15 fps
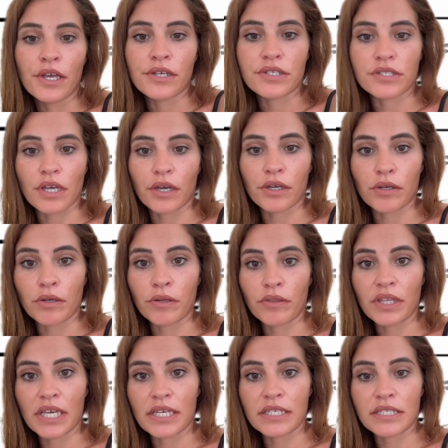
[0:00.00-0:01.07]
So
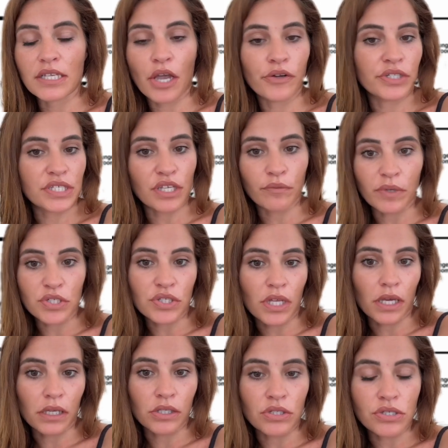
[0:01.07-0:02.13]
there's only so much that
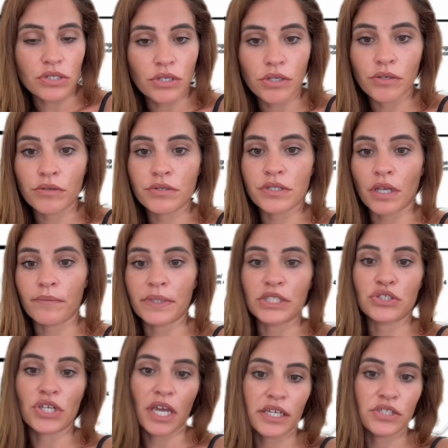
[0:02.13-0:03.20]
I can do, so many
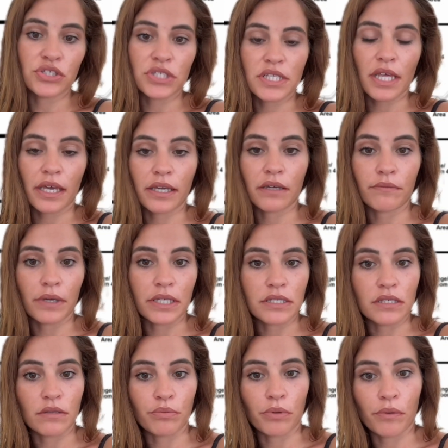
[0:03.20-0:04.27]
changes that I can make
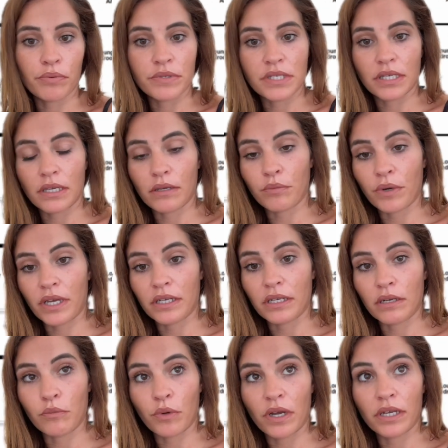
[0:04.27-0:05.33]
to the property
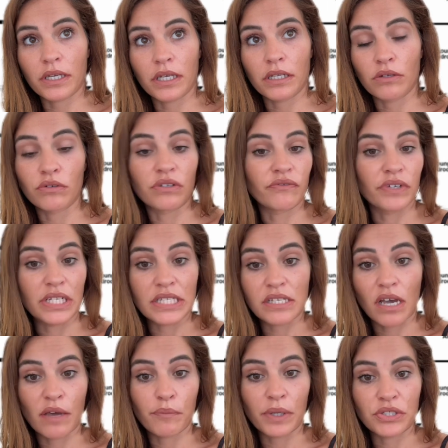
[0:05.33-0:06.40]
when working on a really
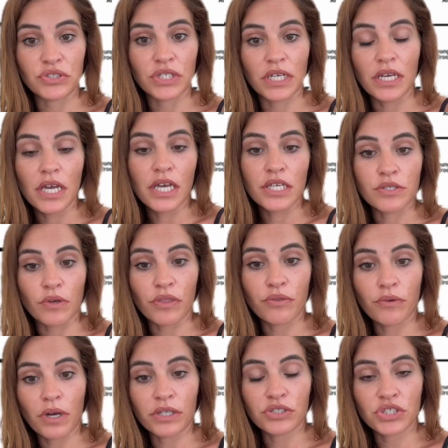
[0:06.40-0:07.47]
tight budget. So I
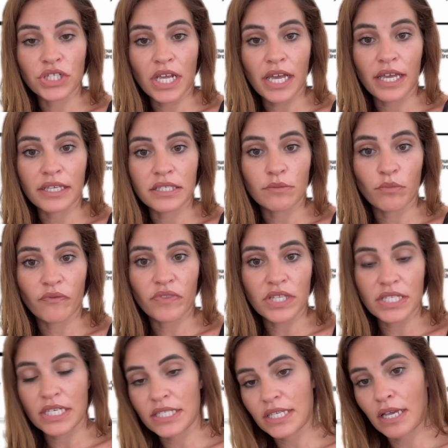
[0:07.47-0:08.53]
thought I'd share some of the
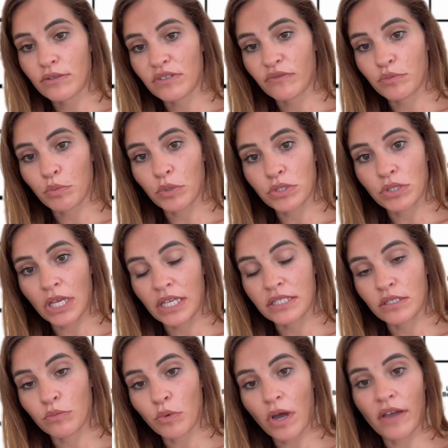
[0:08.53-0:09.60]
details of what
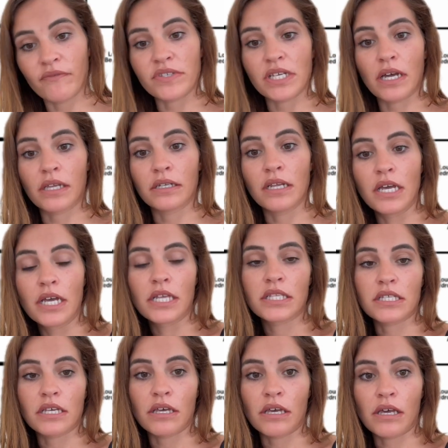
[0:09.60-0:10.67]
I've done
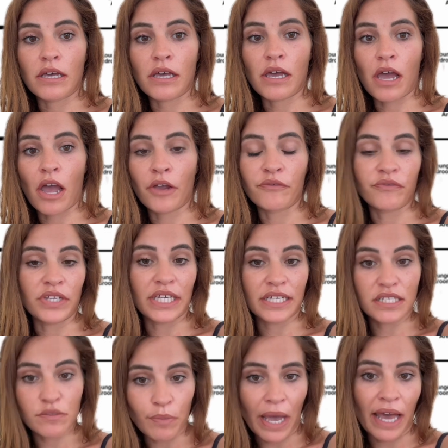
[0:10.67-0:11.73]
to hopefully
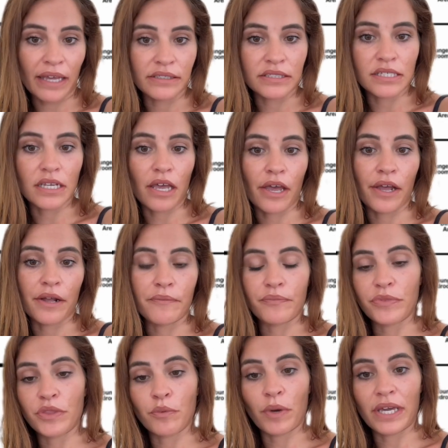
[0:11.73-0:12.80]
expand
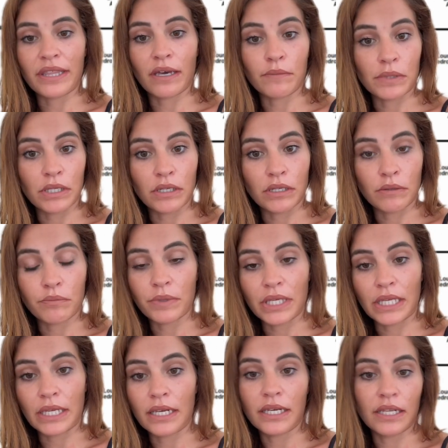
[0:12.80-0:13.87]
the way that I'm going to
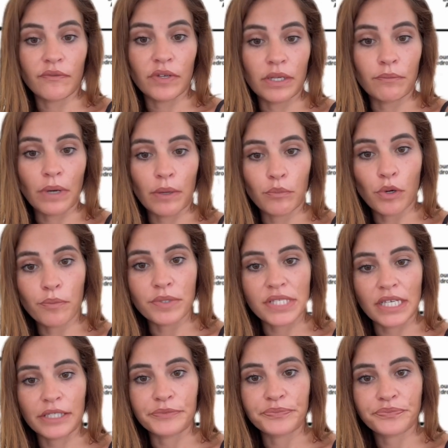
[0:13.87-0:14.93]
be living in my property.